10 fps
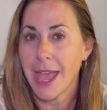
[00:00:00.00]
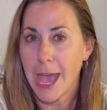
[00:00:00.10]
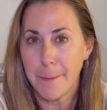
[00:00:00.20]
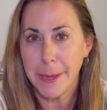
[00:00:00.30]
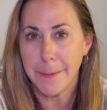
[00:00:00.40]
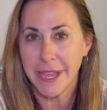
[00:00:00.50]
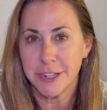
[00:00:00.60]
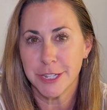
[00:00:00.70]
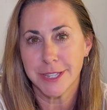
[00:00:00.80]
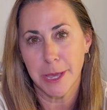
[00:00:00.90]
Happy
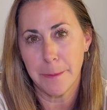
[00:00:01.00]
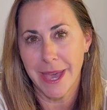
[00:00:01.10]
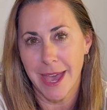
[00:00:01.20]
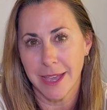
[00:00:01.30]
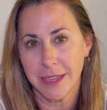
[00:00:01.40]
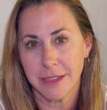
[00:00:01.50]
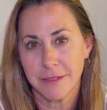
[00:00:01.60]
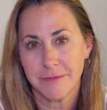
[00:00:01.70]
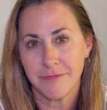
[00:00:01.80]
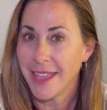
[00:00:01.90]
patients come back,
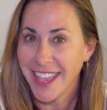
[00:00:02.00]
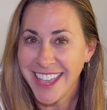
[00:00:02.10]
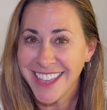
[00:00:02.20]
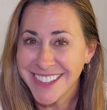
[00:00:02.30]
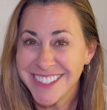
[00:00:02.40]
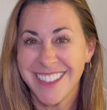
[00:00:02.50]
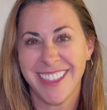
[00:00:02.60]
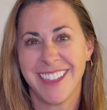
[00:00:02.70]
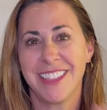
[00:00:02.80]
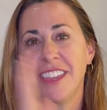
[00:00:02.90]
and
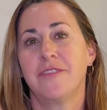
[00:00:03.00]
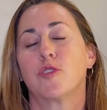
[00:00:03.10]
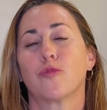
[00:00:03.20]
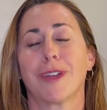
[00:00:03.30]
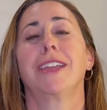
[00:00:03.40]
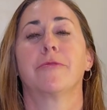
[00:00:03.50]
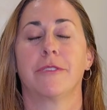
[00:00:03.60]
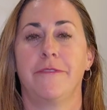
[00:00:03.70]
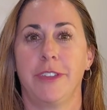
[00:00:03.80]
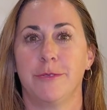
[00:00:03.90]
they leave great
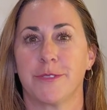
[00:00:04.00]
reviews